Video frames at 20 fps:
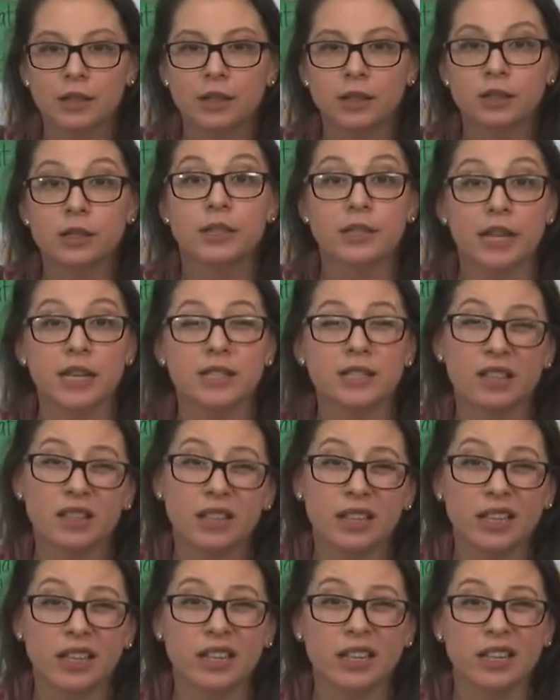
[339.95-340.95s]
Does that sound
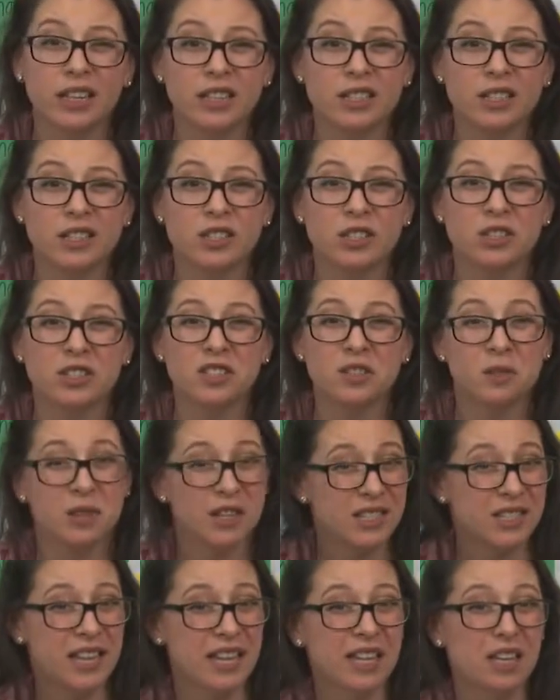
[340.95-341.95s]
like an answer to our
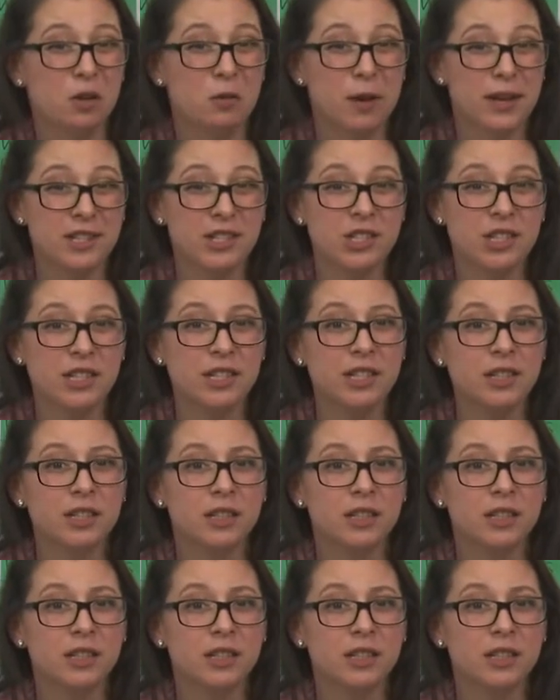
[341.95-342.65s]
second question?